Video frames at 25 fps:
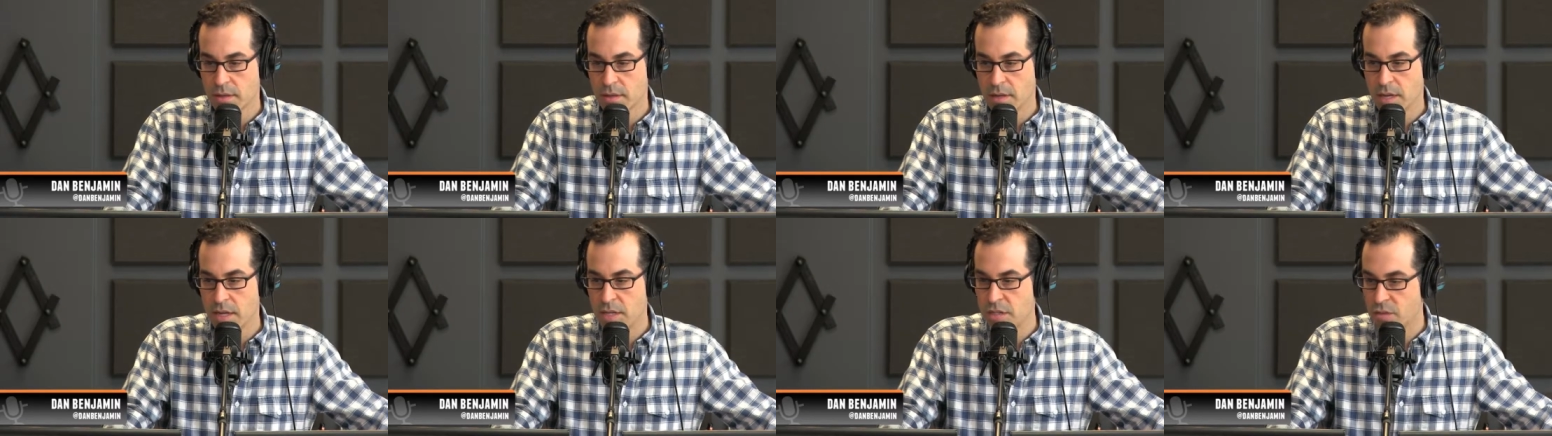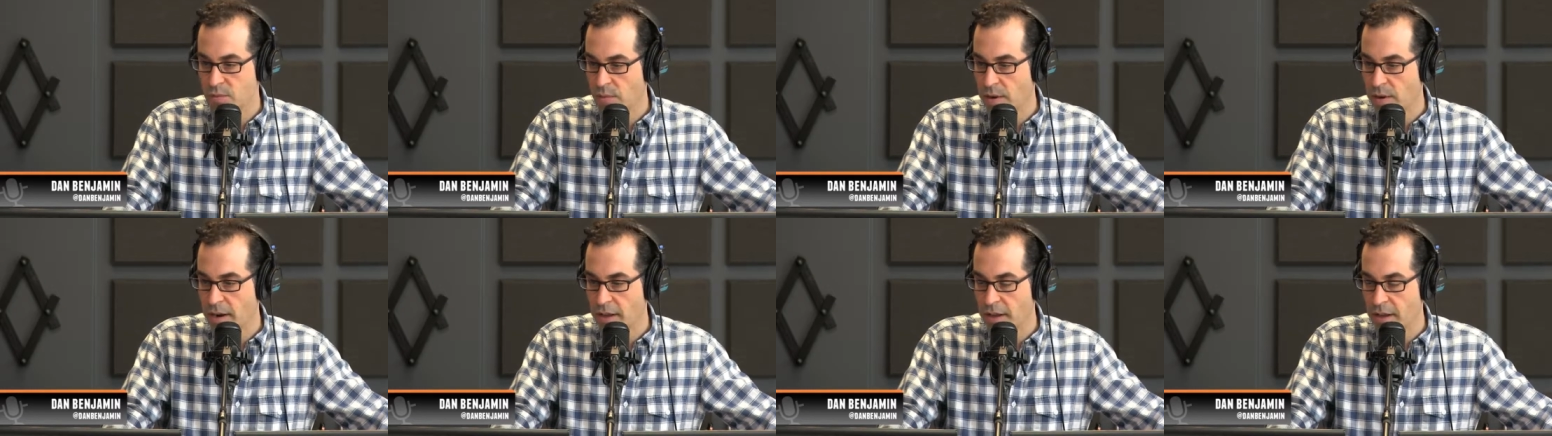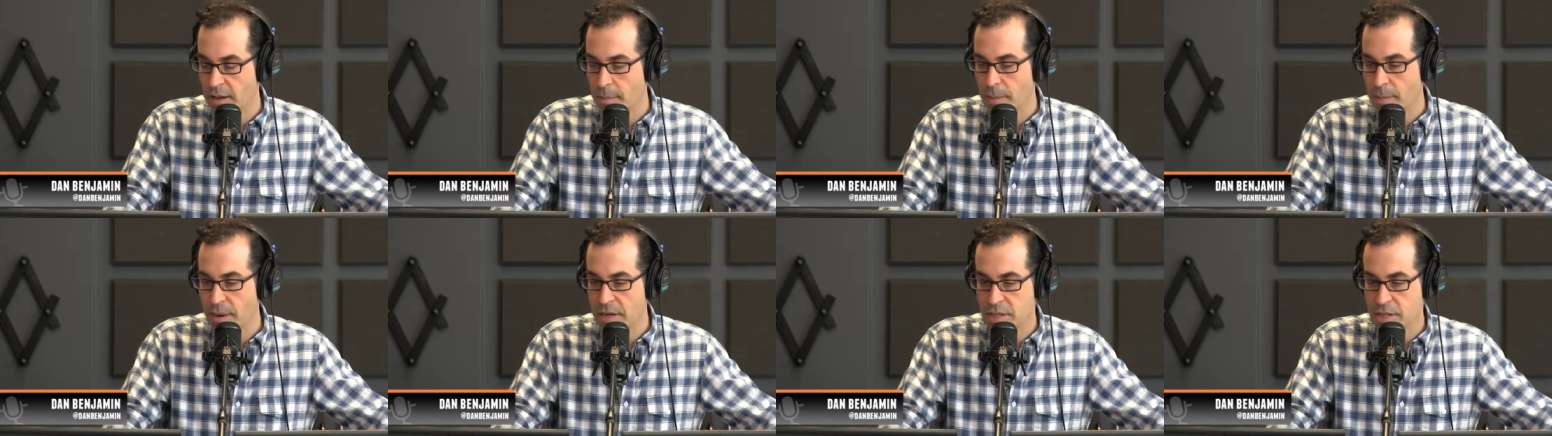He's
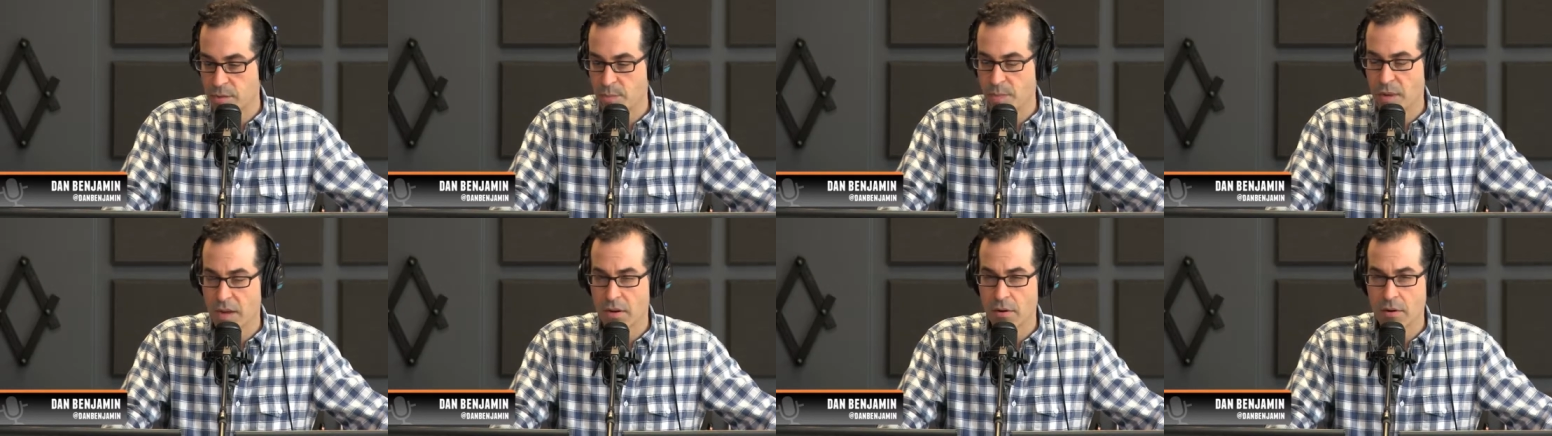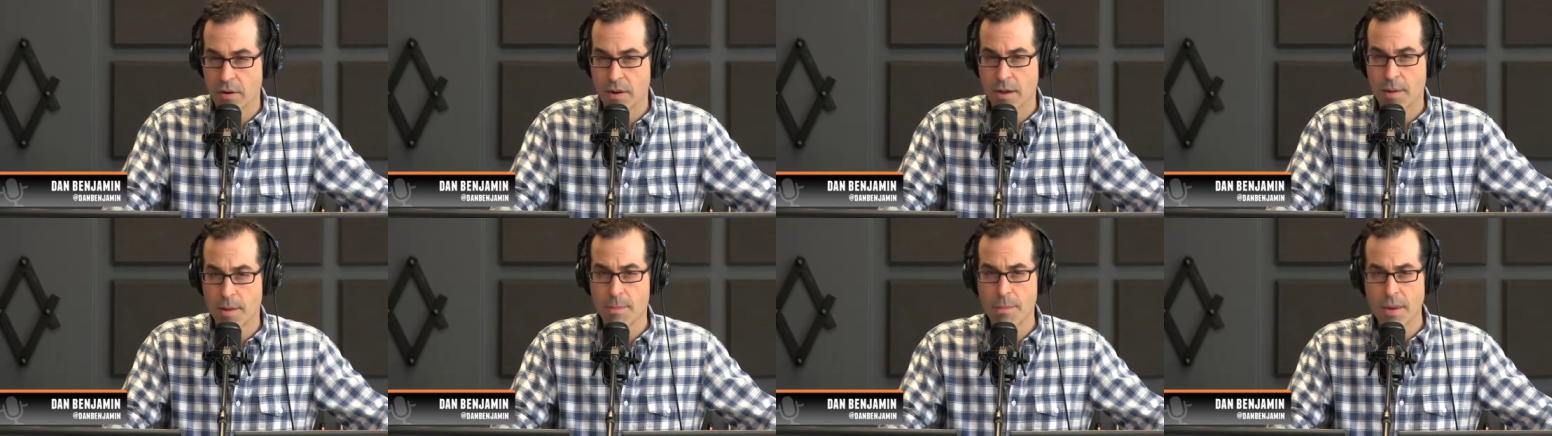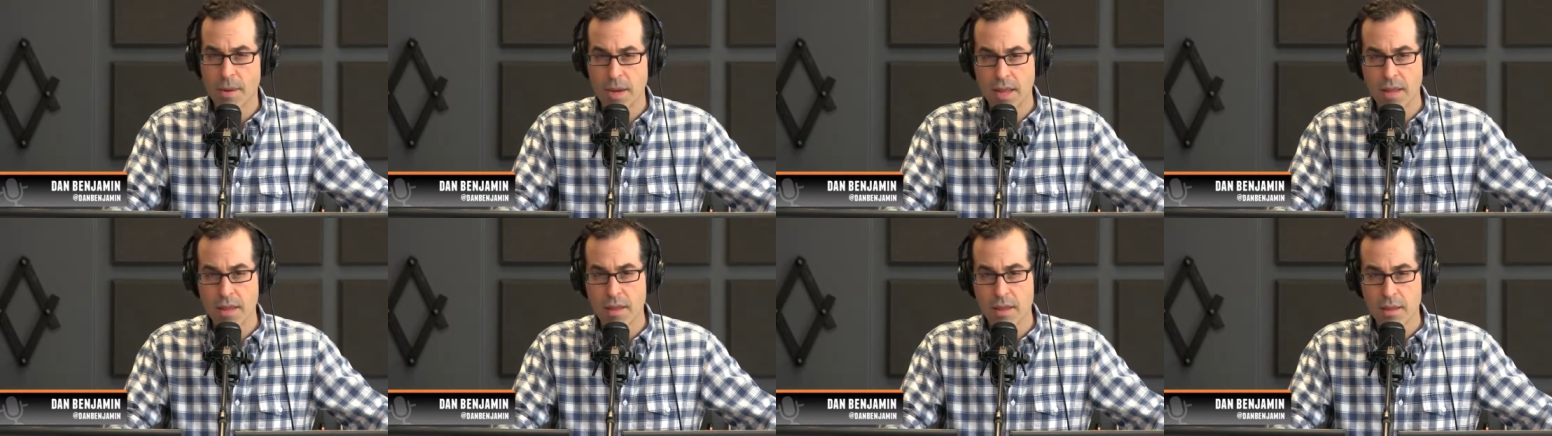running a much bigger
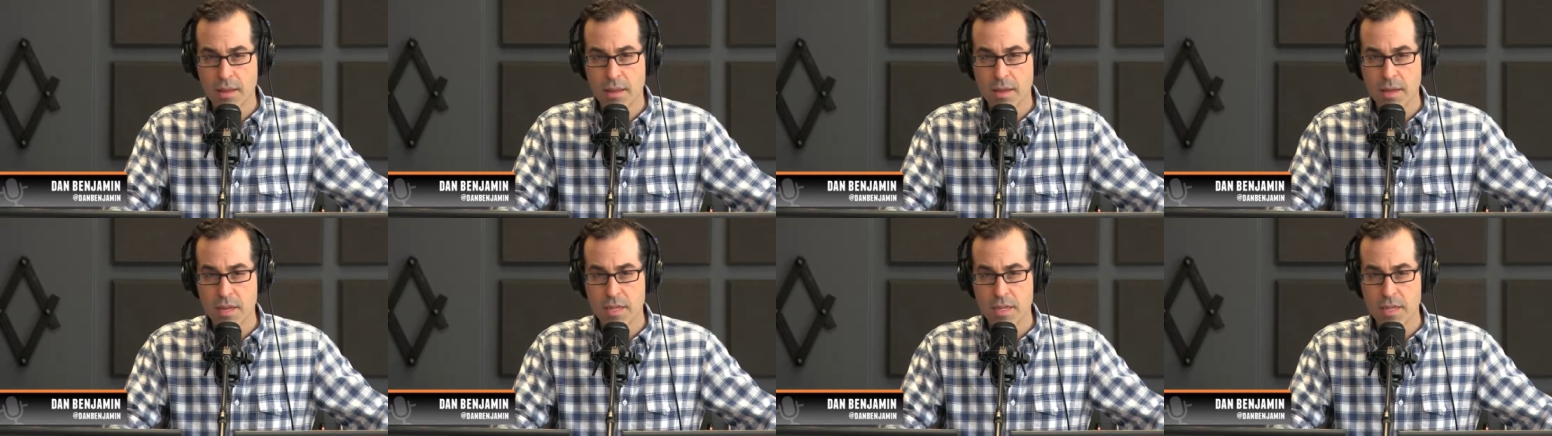company.